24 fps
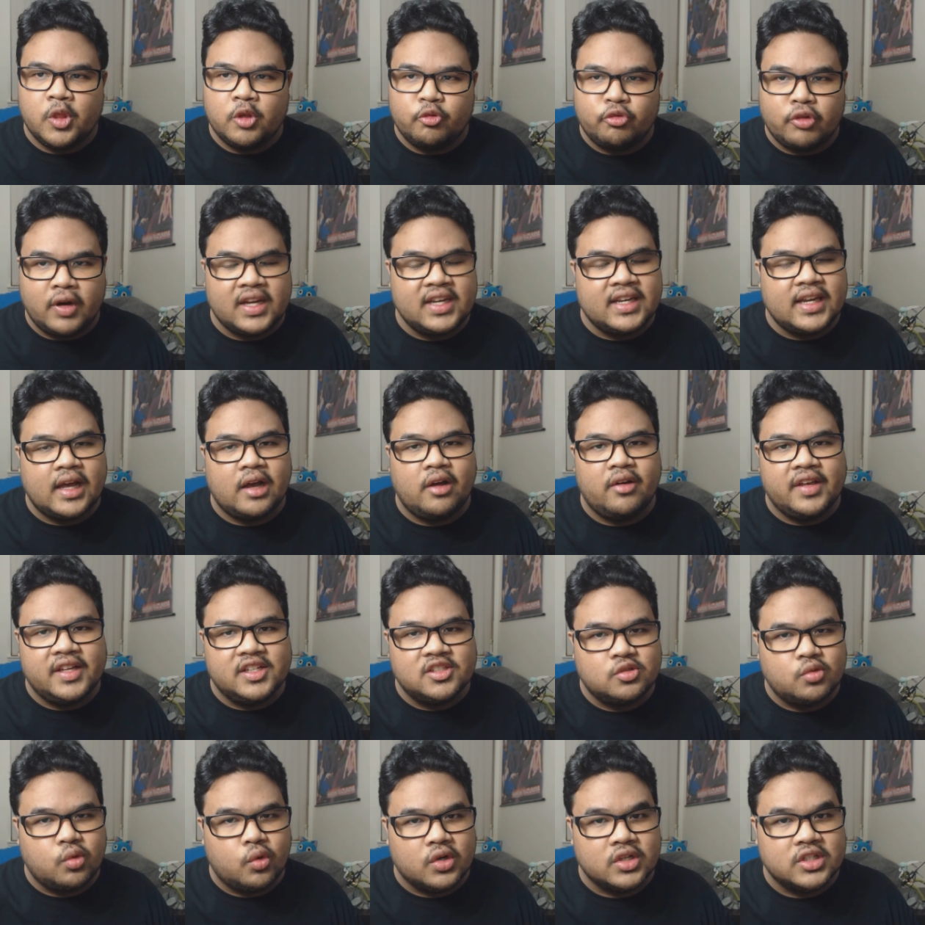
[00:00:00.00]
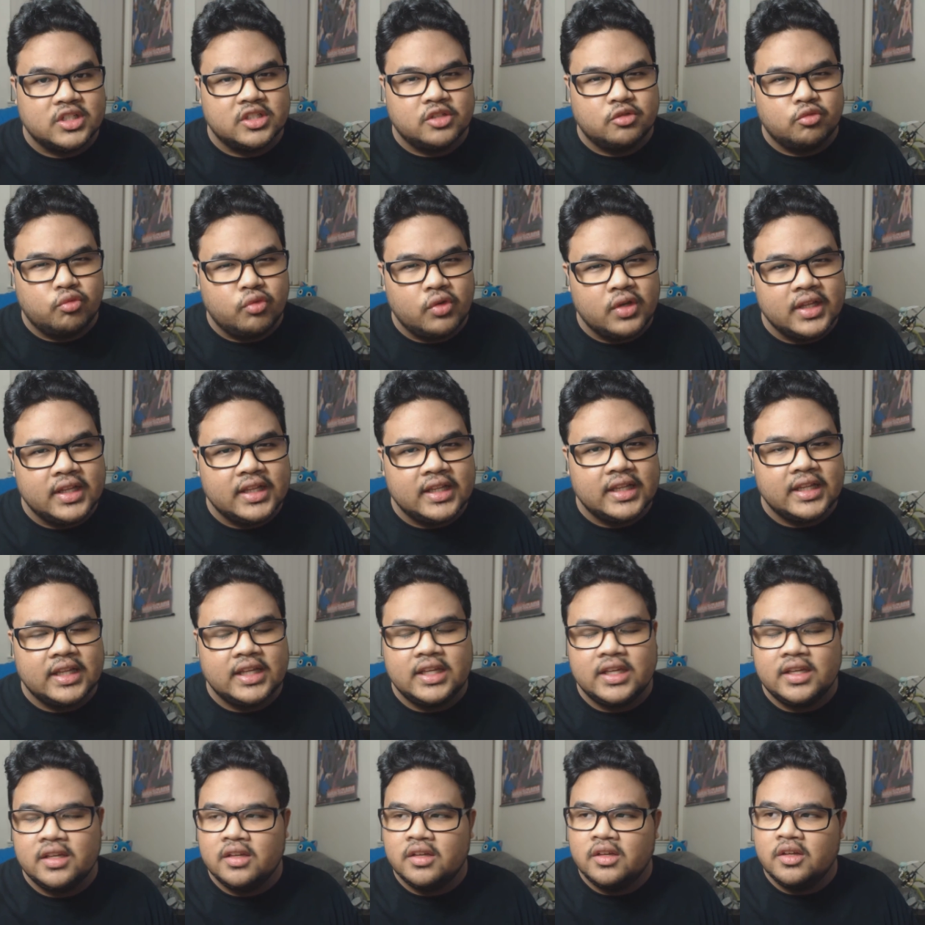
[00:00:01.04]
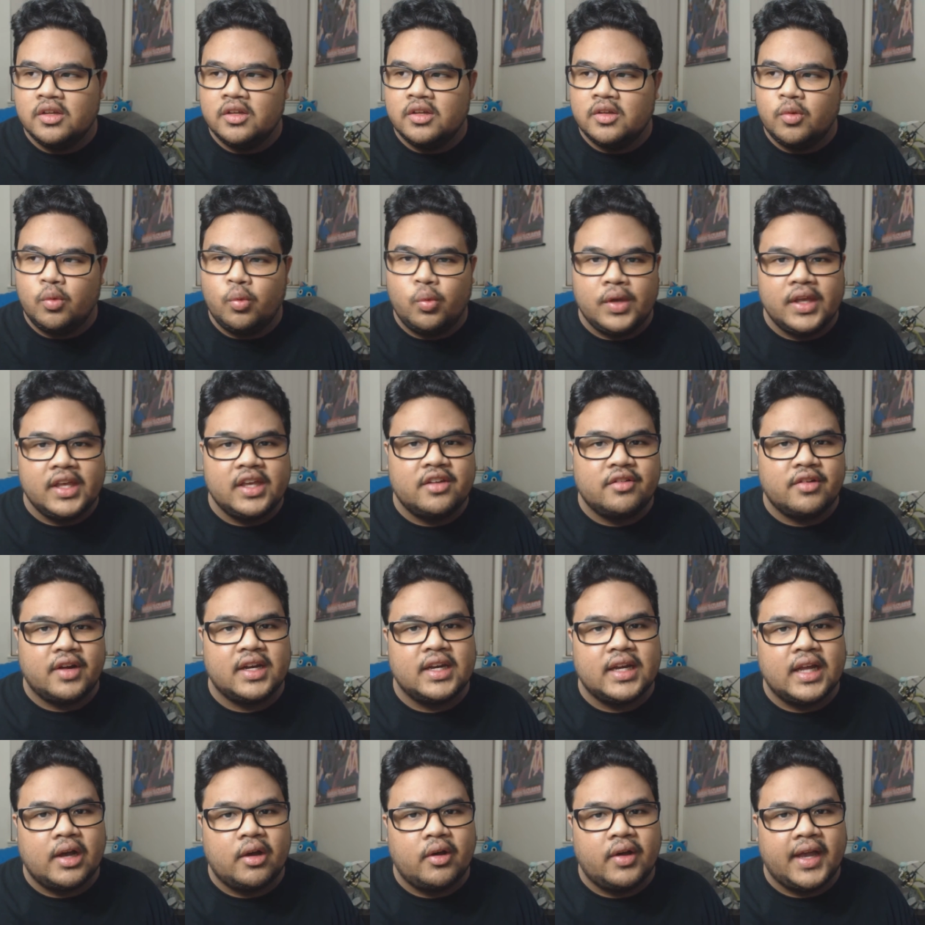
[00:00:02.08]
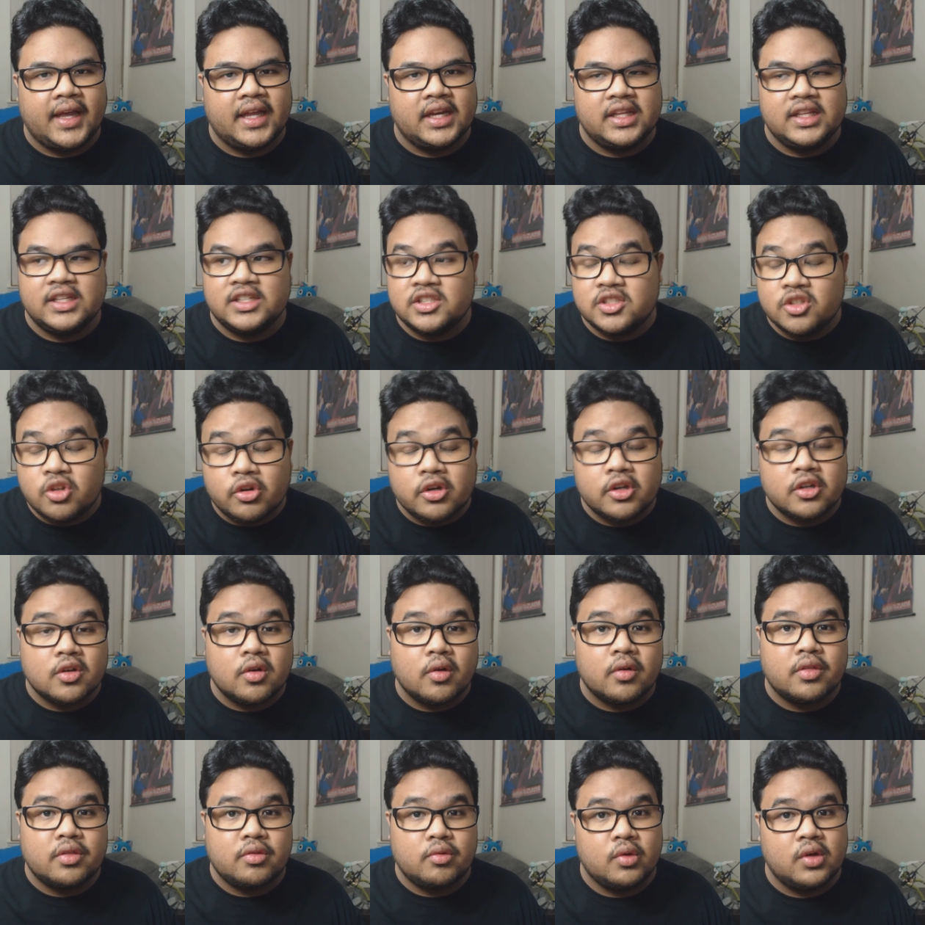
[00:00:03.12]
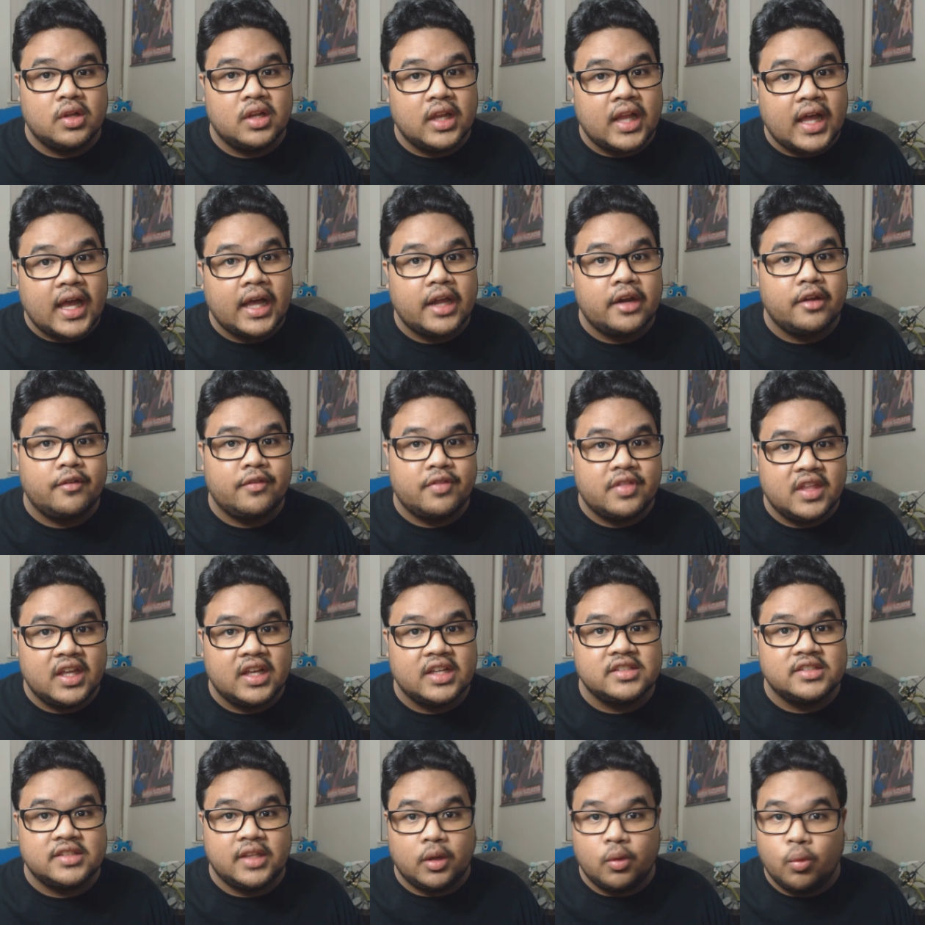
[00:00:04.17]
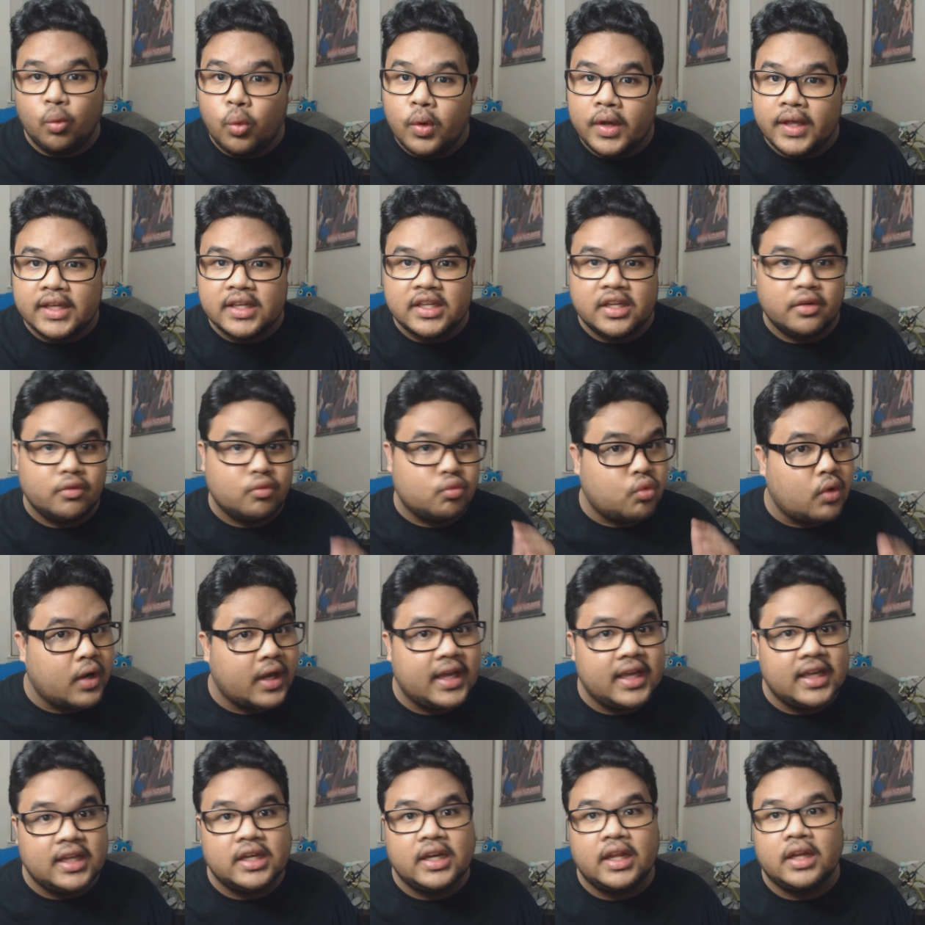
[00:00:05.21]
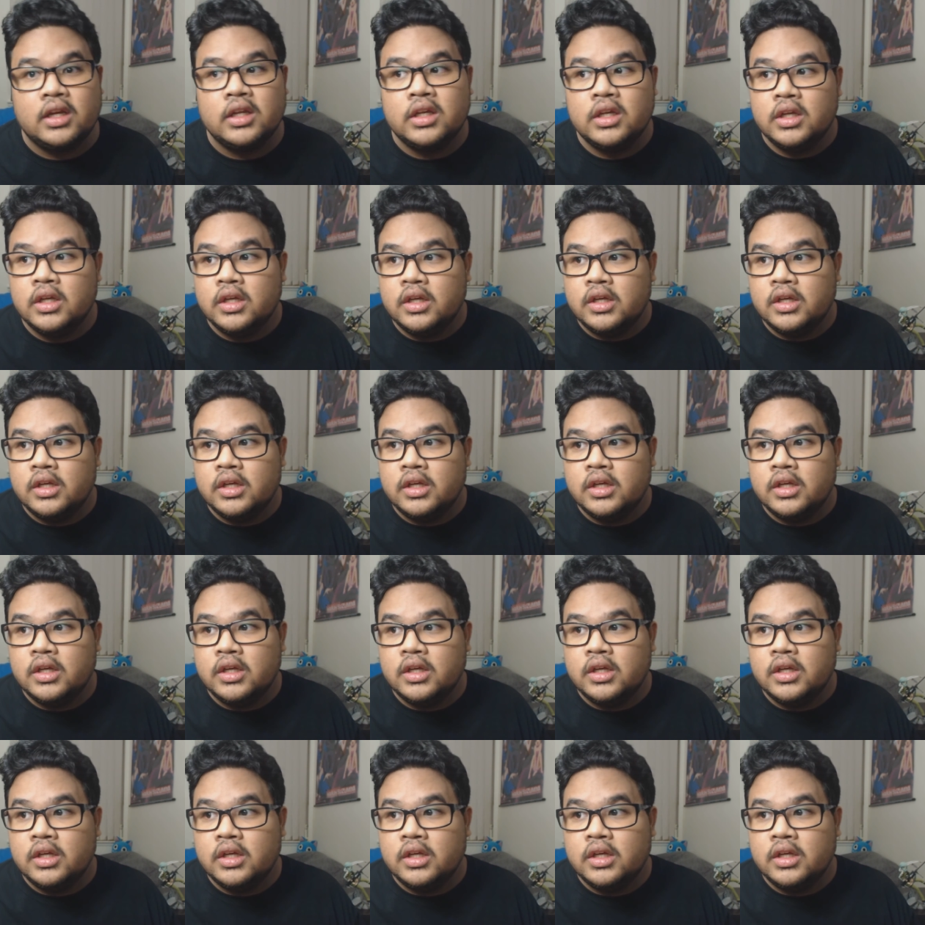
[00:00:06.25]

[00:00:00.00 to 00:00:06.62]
right now his torch is really weak right now, and it's going to go through a lot of things like wind and rain, and